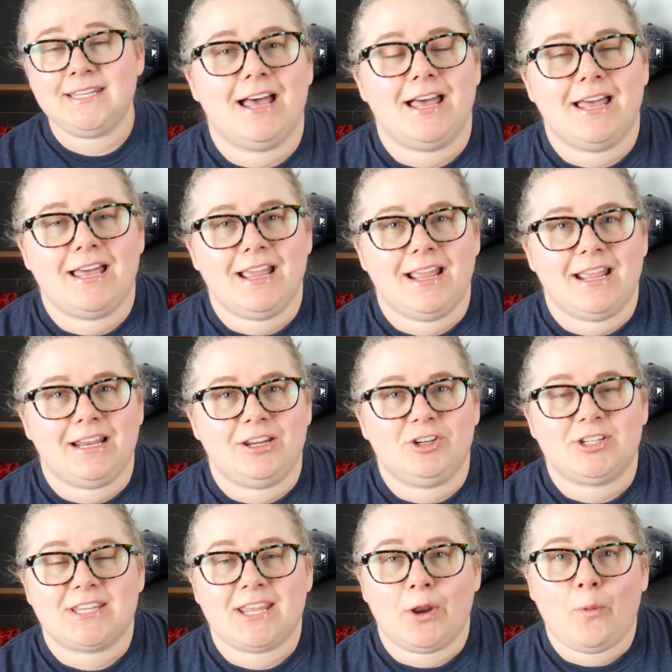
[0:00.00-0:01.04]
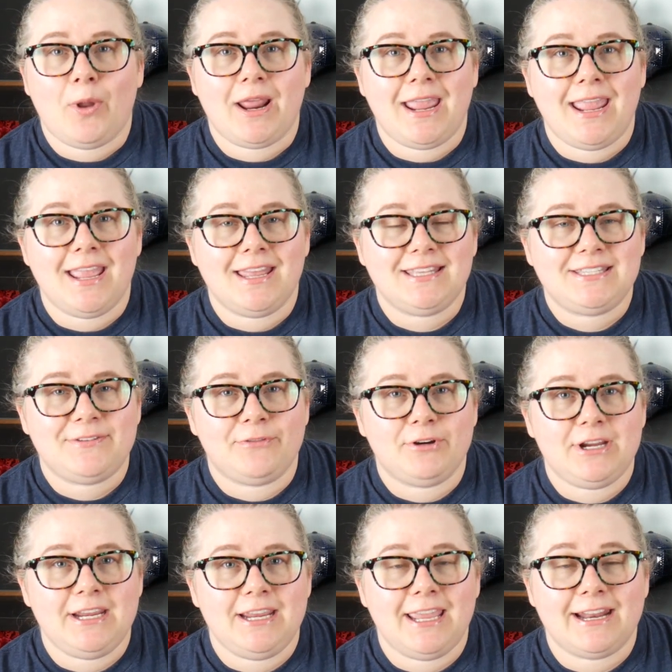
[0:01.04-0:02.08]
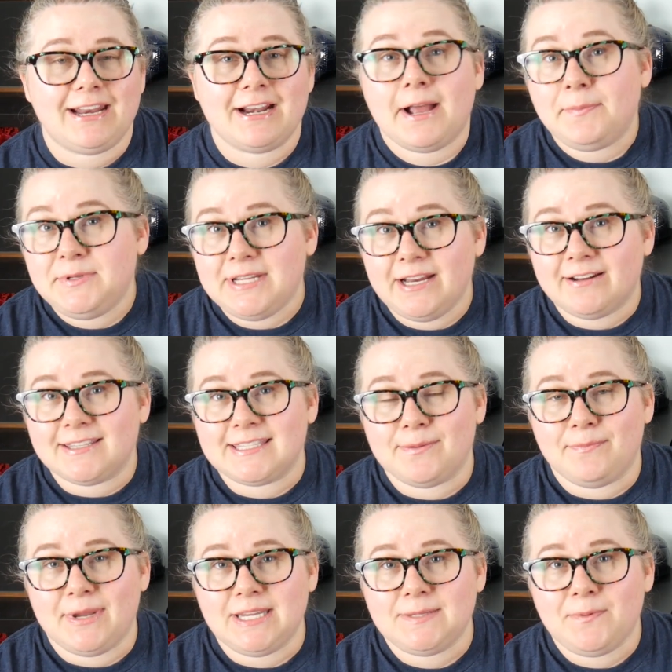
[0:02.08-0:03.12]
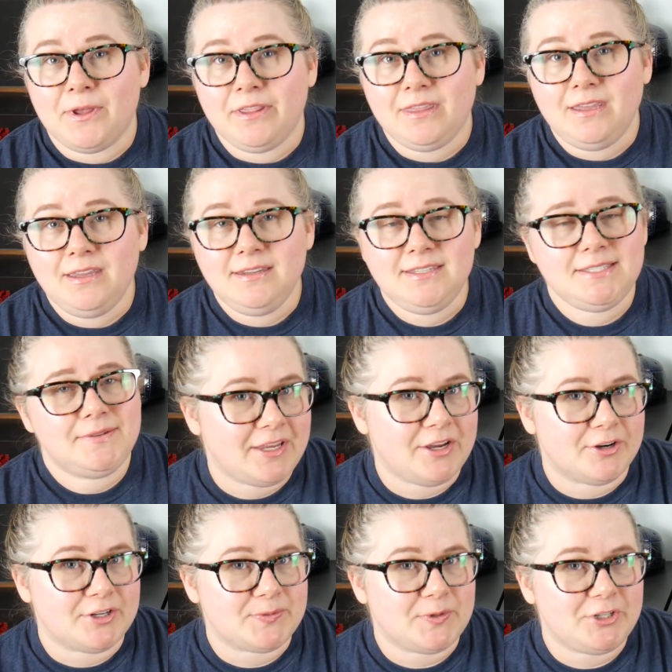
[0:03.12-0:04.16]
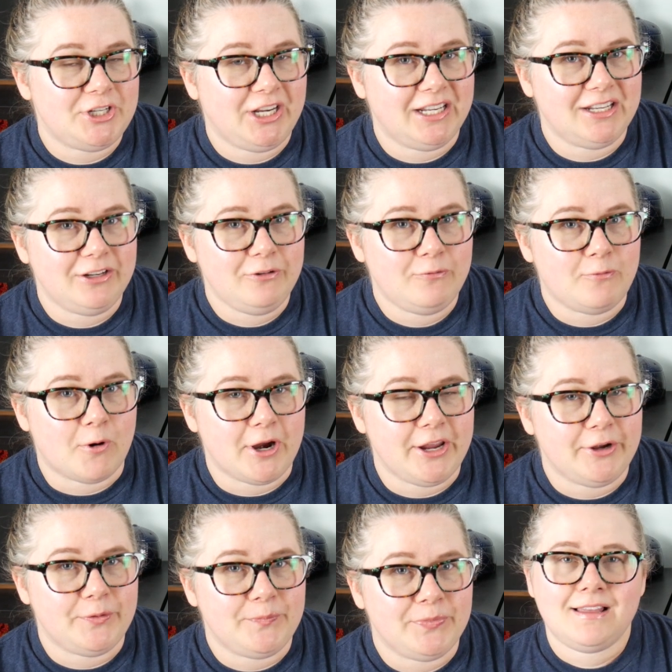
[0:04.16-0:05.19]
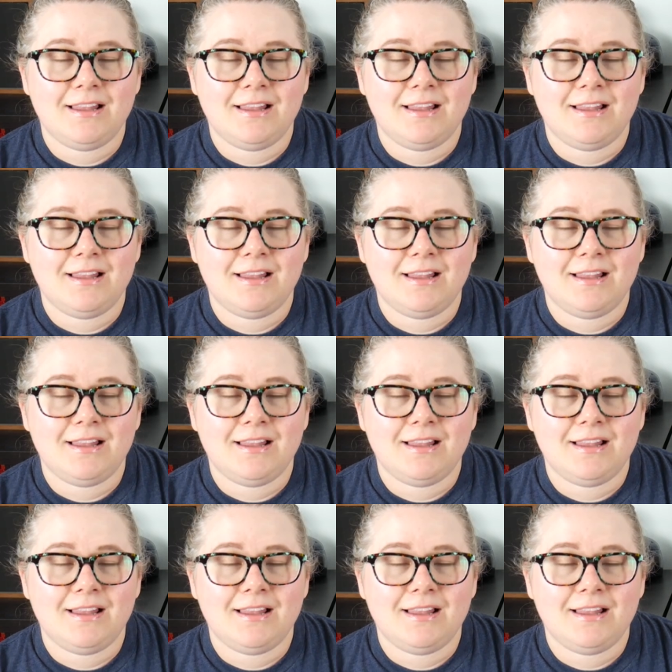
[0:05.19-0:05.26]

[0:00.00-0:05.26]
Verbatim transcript: uh, and you just kind of want a hands-free, get an update on some baseball things, here's what she can do for you.